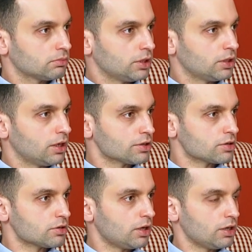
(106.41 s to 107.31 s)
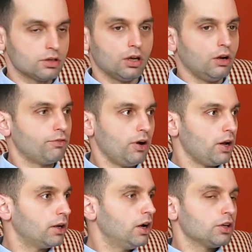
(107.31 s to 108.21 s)
in our society.
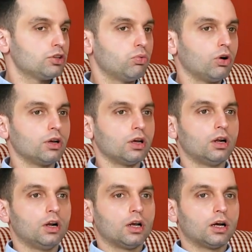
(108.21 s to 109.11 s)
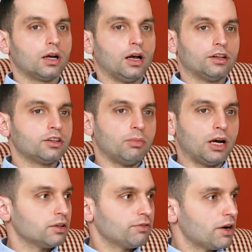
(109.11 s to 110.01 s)
Fine. You want to uh,
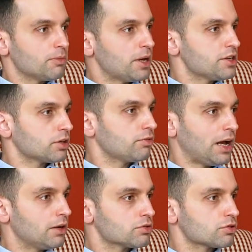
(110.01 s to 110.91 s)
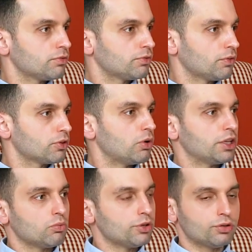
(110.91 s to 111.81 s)
undermine the very basic values of, of the way
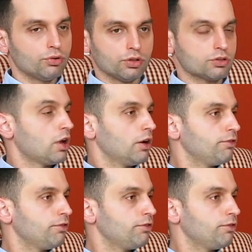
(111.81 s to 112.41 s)
that we do things.